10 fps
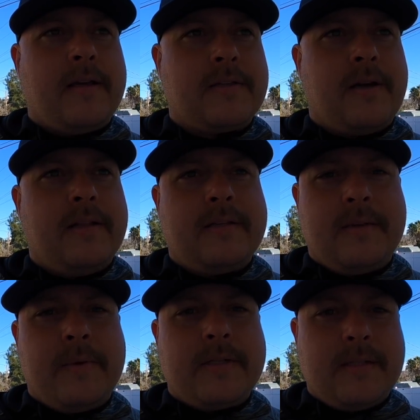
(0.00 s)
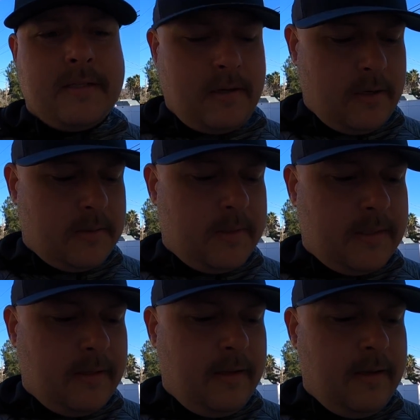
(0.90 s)
So I listed a bunch of these cards
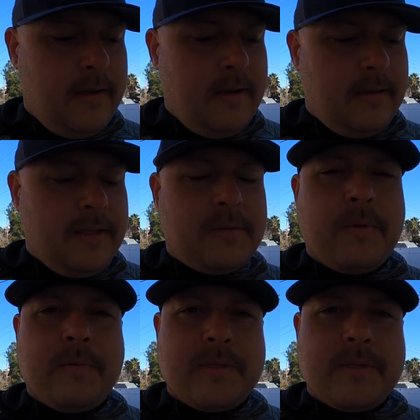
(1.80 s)
recently. This one